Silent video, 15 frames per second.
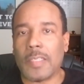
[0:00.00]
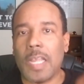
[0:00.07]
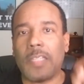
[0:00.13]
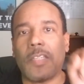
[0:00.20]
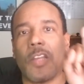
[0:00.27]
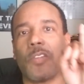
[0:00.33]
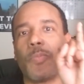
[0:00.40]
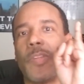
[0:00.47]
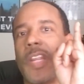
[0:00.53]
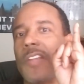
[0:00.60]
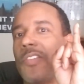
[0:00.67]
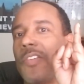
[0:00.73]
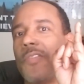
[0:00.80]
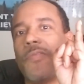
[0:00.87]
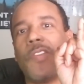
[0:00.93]
That tells me
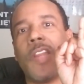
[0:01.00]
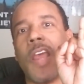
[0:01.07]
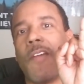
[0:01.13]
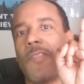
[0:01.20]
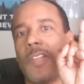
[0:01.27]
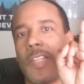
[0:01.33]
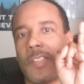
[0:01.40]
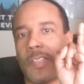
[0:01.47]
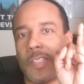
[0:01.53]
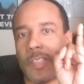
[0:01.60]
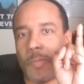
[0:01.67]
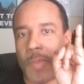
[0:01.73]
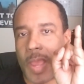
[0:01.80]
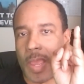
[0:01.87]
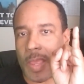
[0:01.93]
that you've never listened to
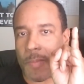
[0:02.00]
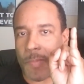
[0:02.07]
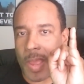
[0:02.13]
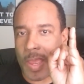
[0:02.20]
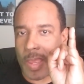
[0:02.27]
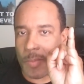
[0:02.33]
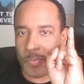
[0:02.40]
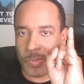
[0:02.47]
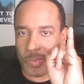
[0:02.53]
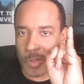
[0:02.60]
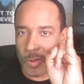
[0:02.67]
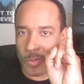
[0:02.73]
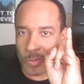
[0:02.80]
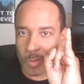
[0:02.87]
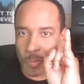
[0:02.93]
my, my
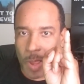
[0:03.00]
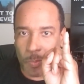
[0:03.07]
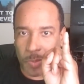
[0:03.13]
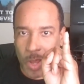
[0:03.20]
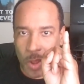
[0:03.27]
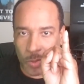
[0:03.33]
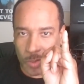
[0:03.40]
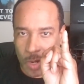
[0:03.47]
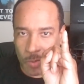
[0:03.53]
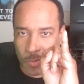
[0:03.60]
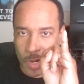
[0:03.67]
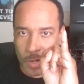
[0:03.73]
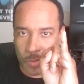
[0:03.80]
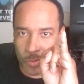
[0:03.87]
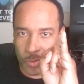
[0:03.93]
episodes of my blog talk
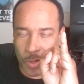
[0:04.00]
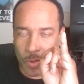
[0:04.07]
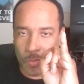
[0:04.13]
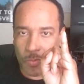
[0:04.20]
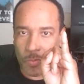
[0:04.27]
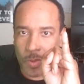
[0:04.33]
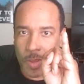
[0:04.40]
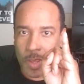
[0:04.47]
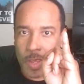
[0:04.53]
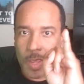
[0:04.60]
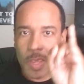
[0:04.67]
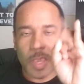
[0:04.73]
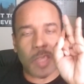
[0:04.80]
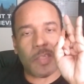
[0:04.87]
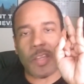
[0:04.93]
radio show,
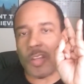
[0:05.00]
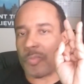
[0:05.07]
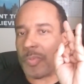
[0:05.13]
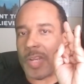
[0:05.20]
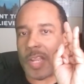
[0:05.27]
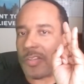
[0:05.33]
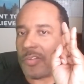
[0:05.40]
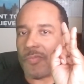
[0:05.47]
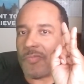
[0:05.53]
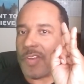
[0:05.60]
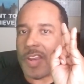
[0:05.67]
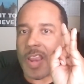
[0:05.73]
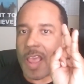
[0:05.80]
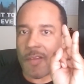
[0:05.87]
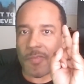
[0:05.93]
and tells me that you've
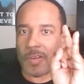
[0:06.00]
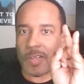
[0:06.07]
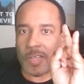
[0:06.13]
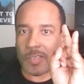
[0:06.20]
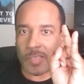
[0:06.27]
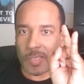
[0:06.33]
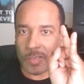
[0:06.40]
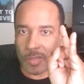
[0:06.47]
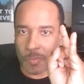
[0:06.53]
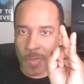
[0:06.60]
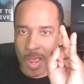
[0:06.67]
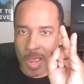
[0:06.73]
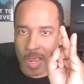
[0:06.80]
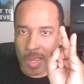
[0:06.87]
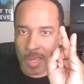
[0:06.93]
never listened to
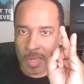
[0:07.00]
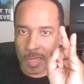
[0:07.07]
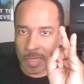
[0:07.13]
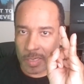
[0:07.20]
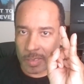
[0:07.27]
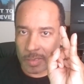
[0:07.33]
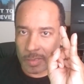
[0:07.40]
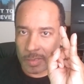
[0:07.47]
my uh,